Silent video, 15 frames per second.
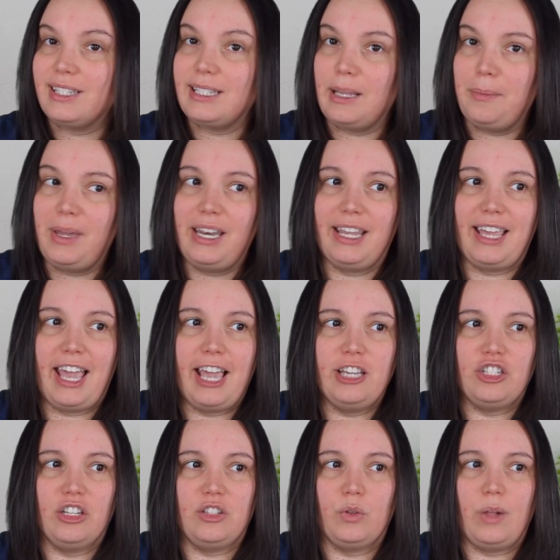some
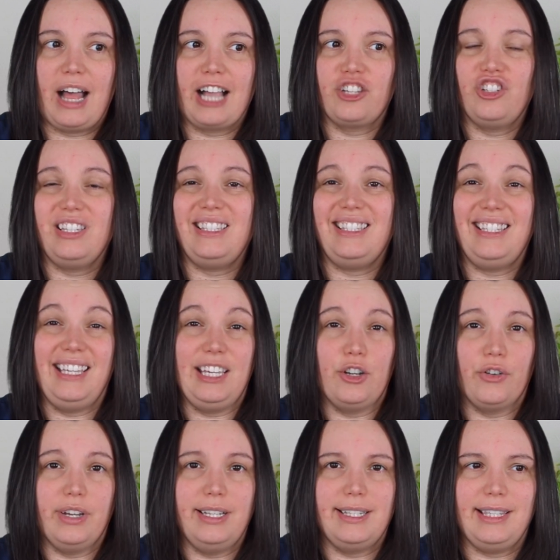medications will actually
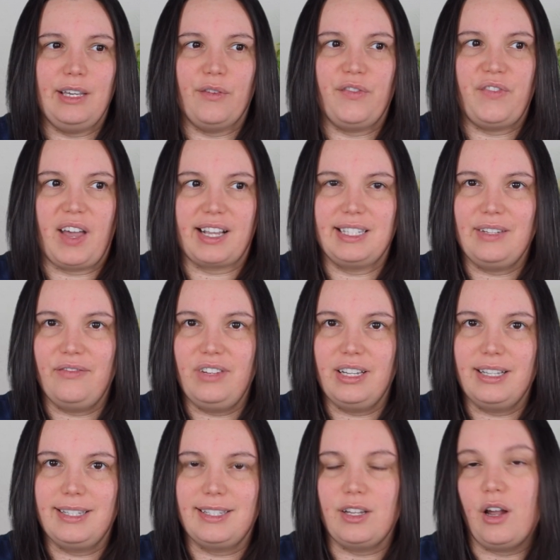decrease the
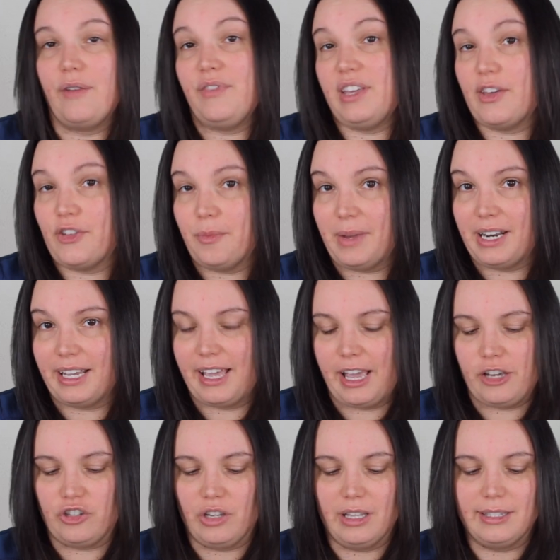effectiveness of the other
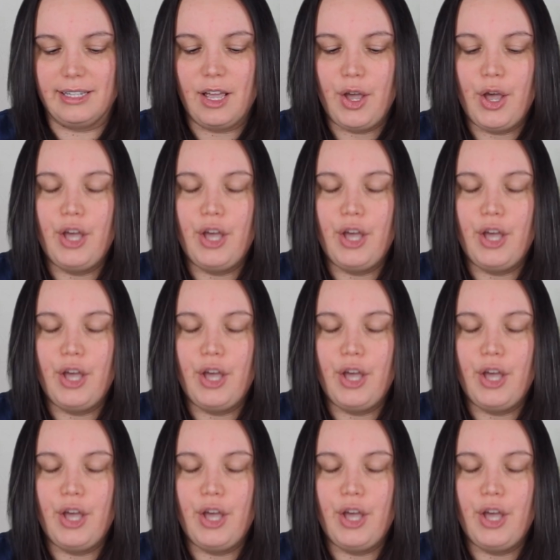medications.